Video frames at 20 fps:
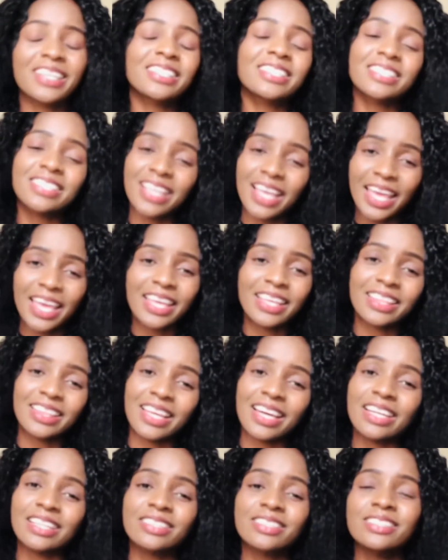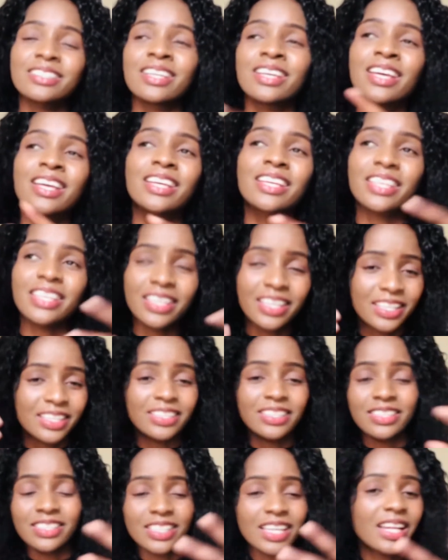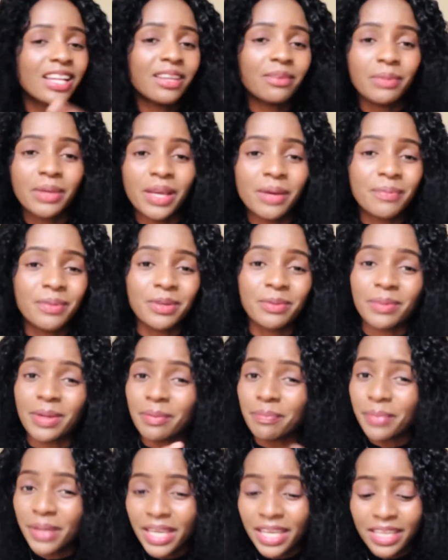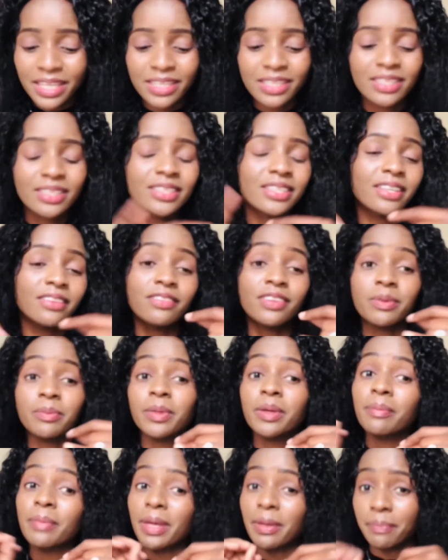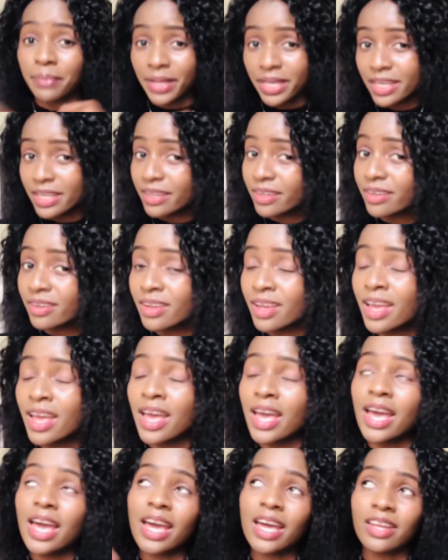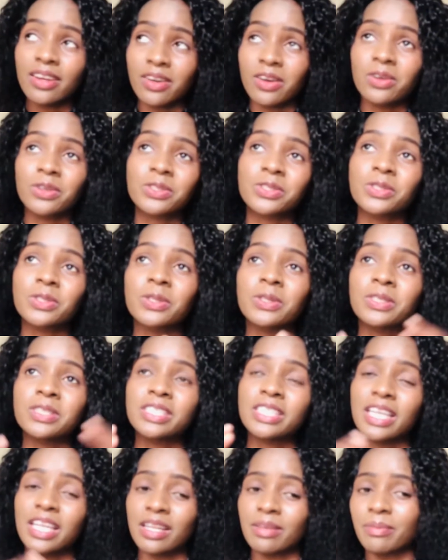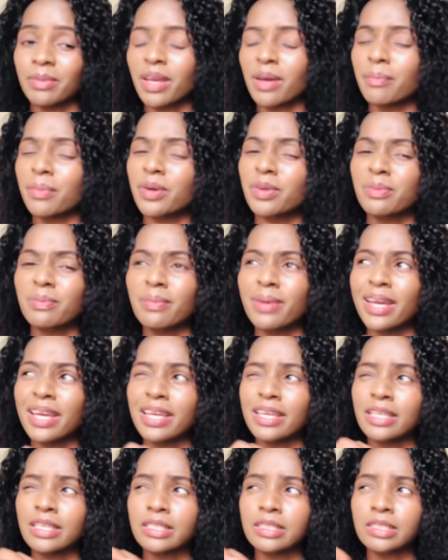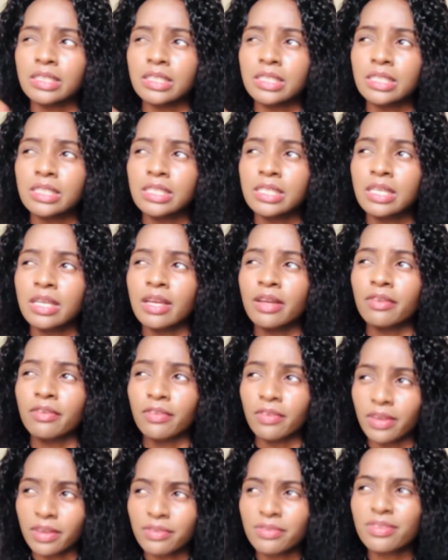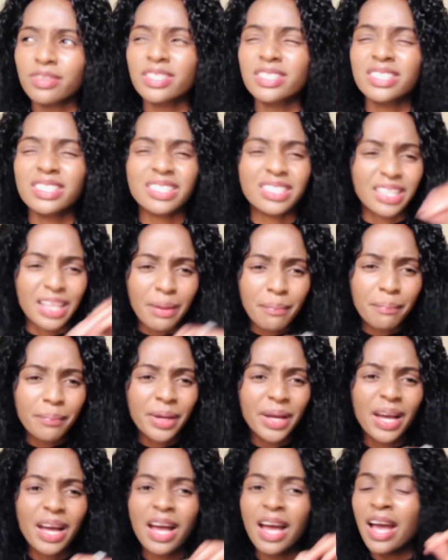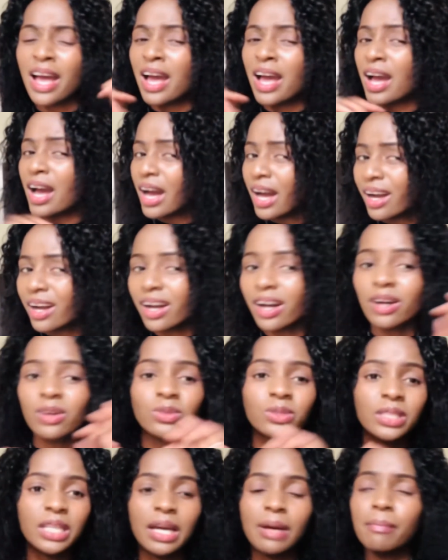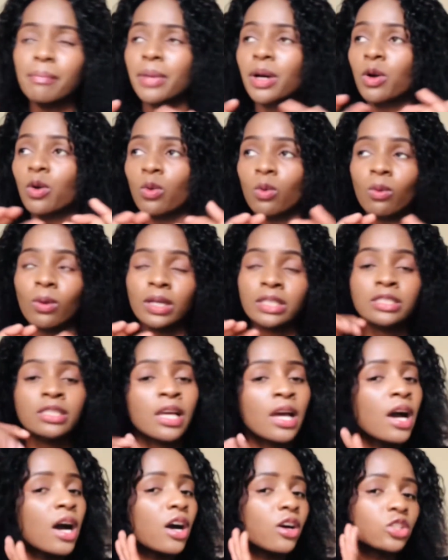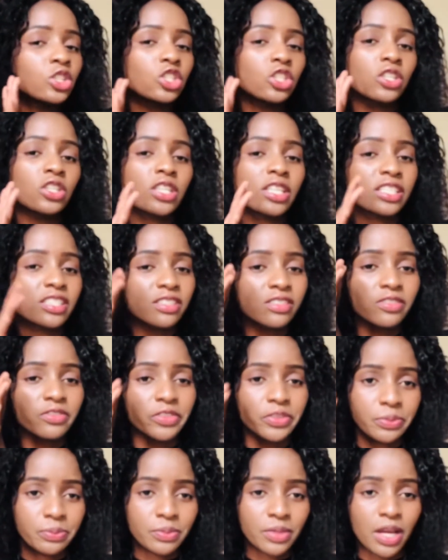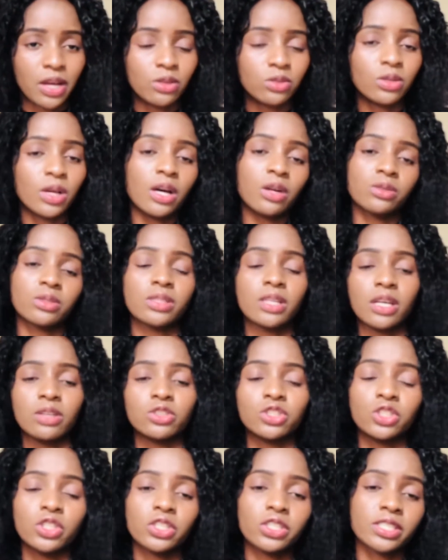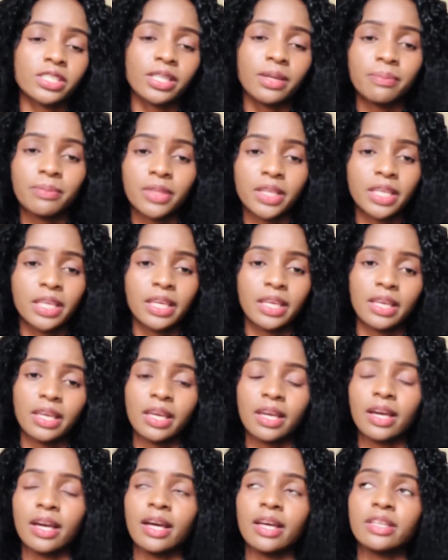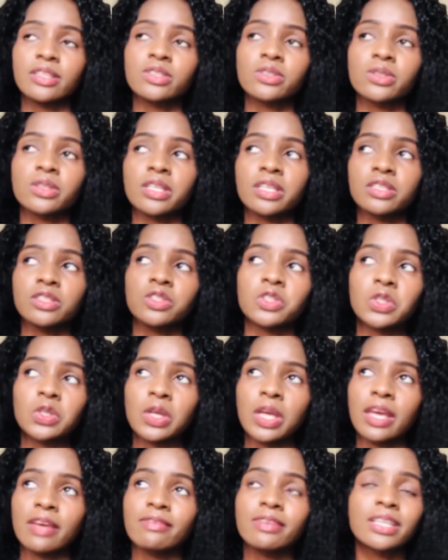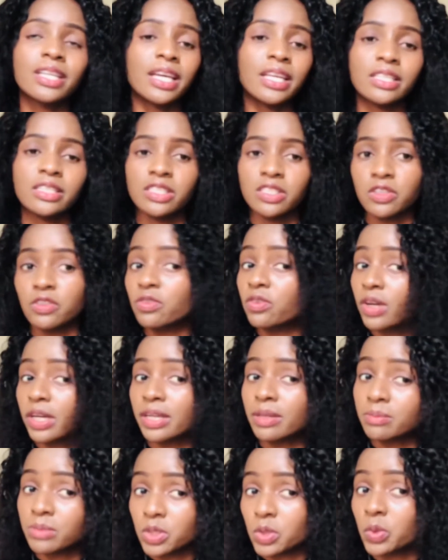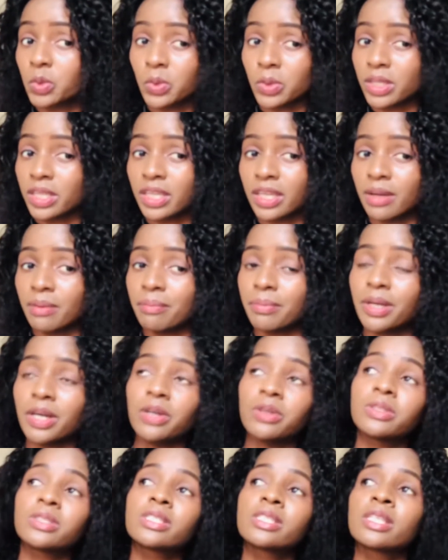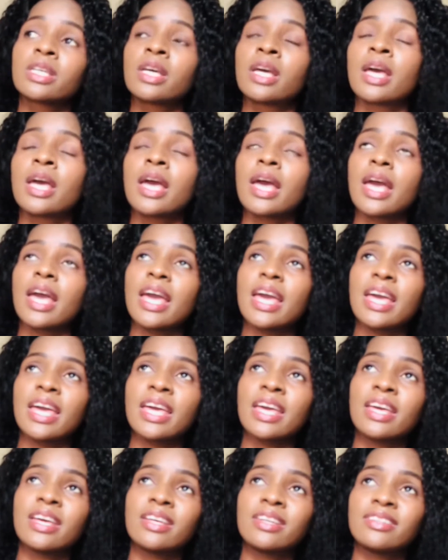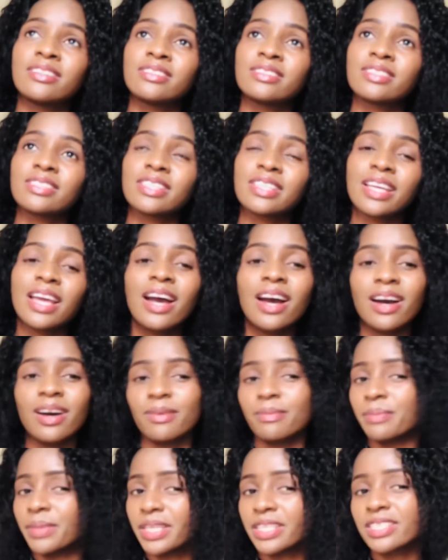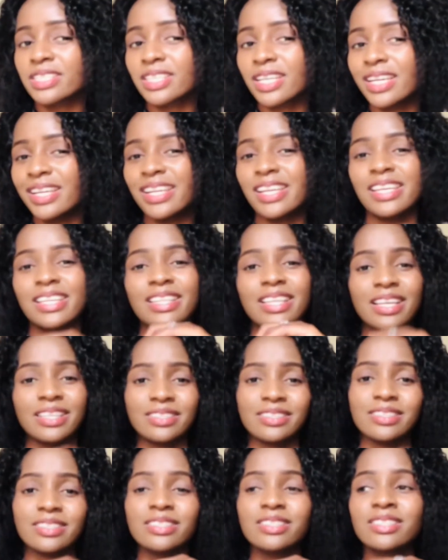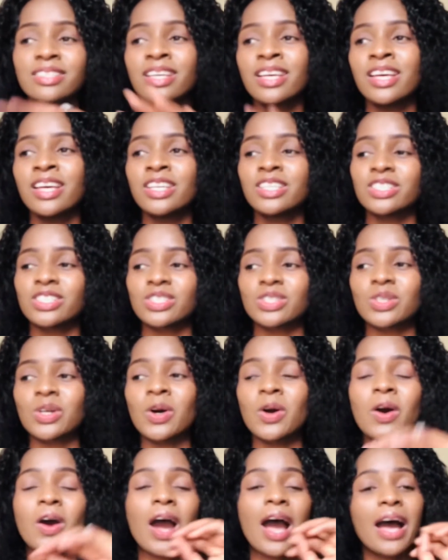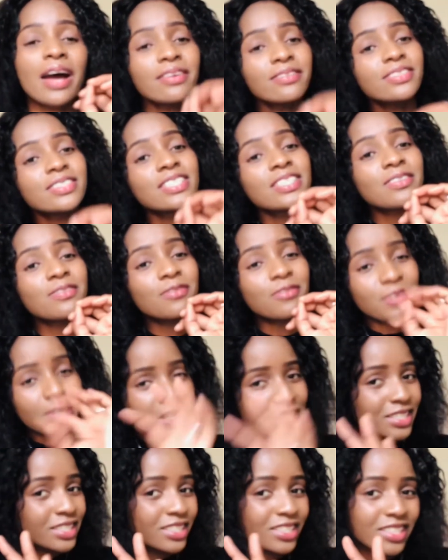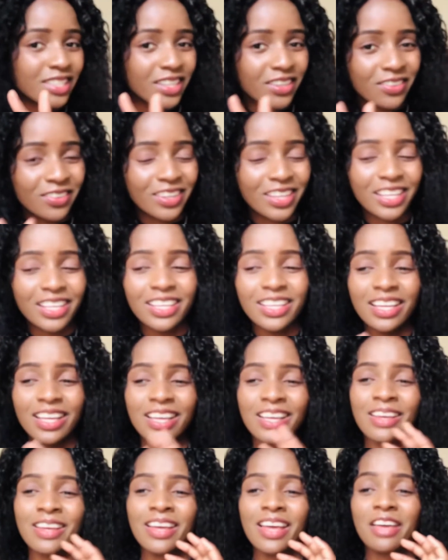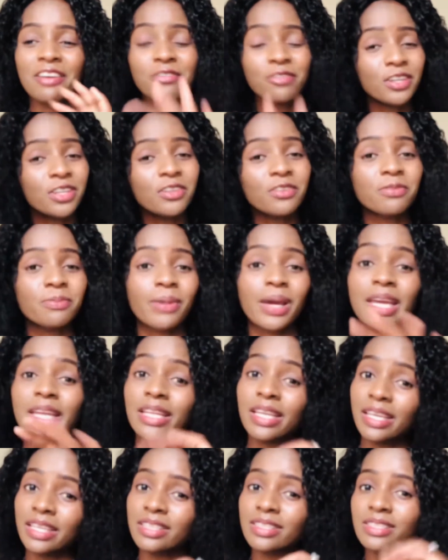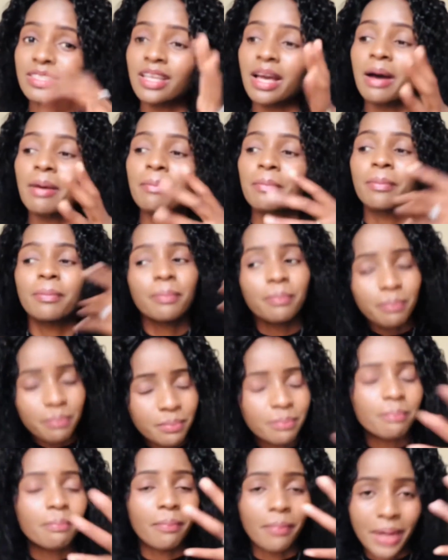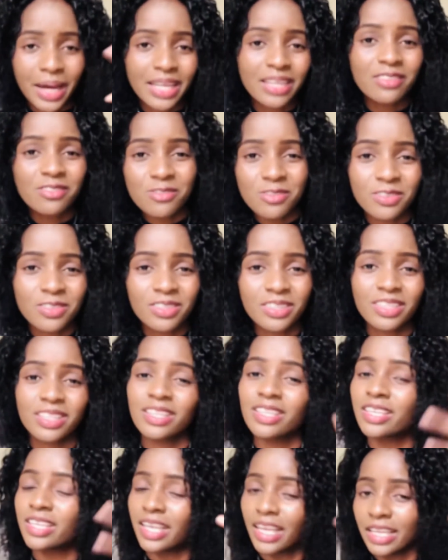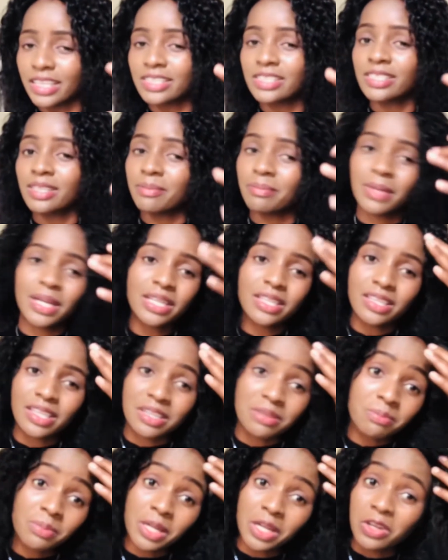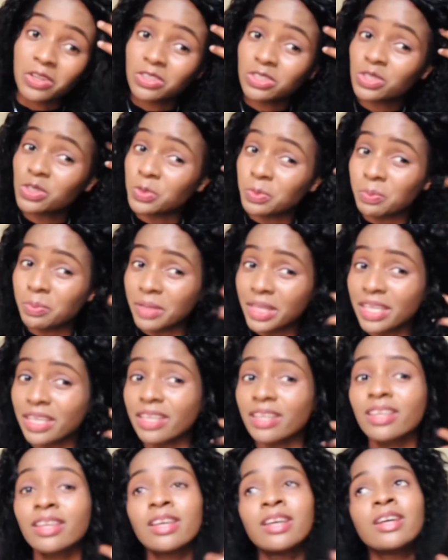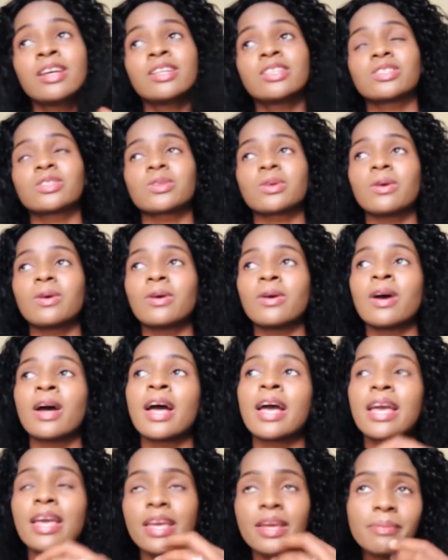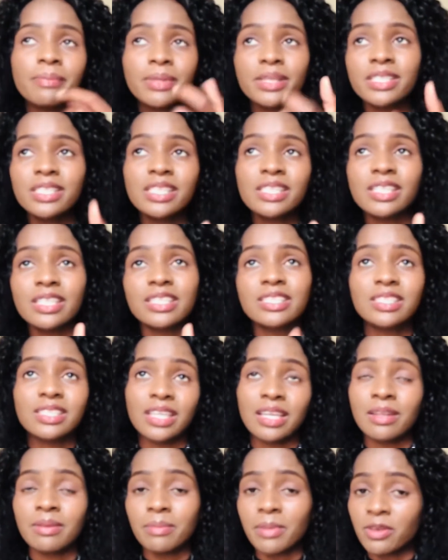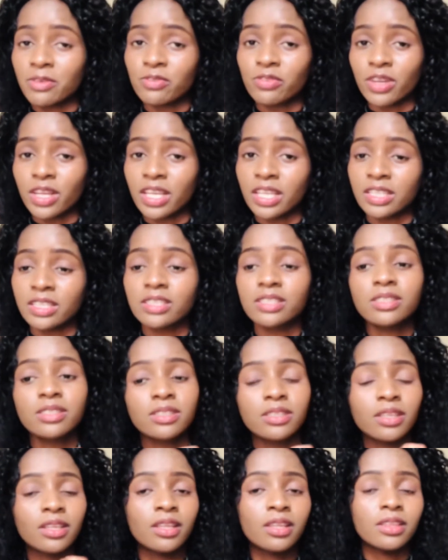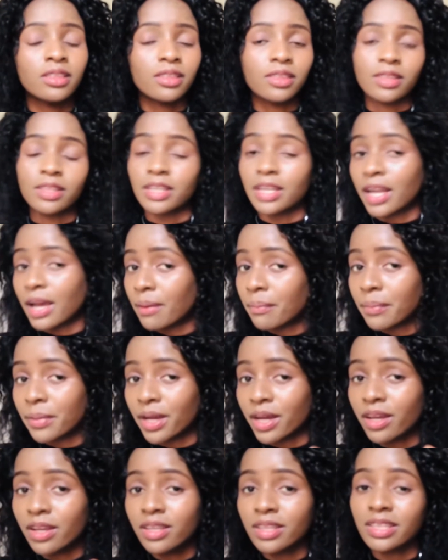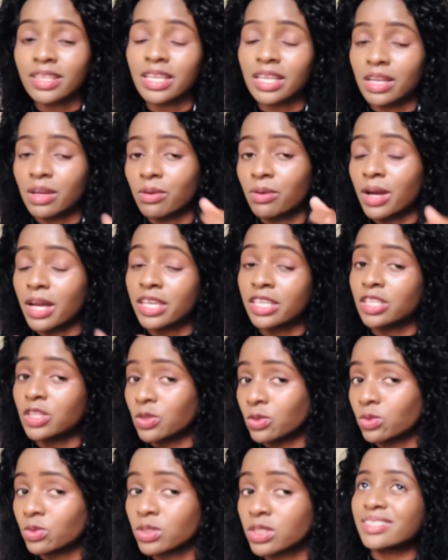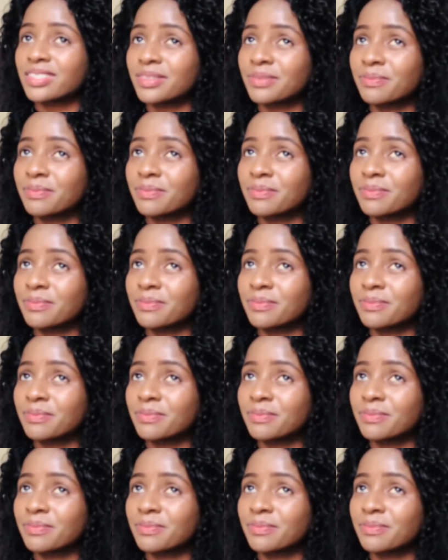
saying that, telling me about my PIN, giving me my PIN, and also telling me about my, is it reference number, account number, or what. I'll show you something here guys, so that you have an idea of what I'm talking about. And yeah, basically that's it. So after registering, a friend of mine had some money that belonged to me, so immediately sent my friend the number that I used.